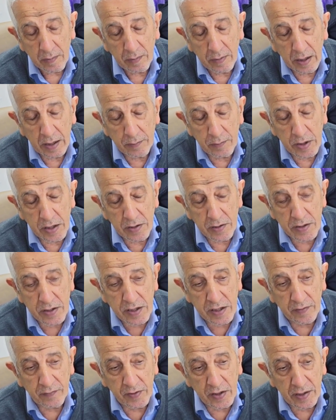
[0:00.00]
I
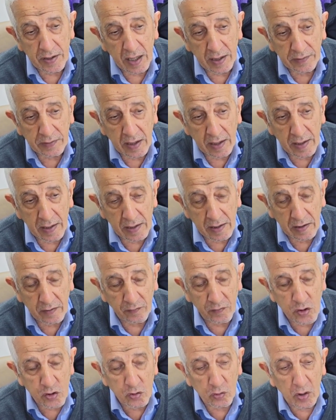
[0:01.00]
mean severe
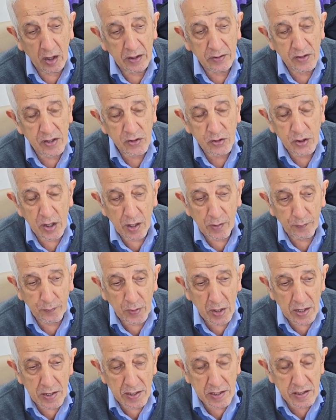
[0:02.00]
headache, visual
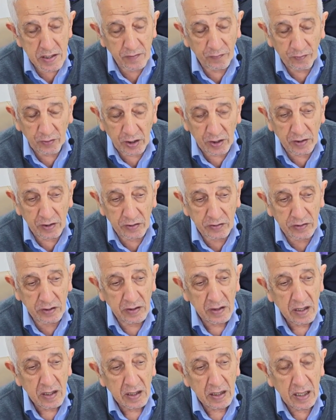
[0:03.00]
disturbance,
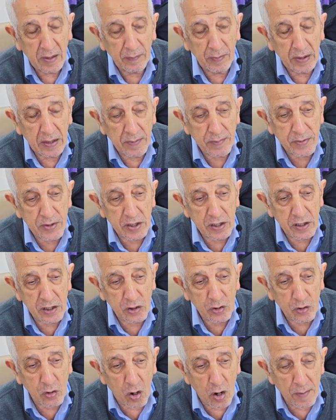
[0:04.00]
fit,
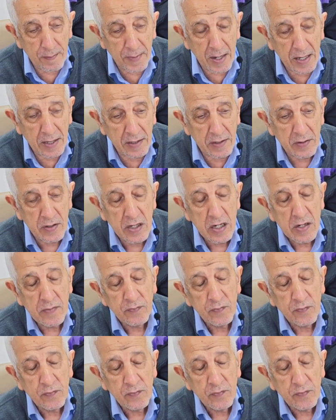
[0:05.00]
epilepsy, coma,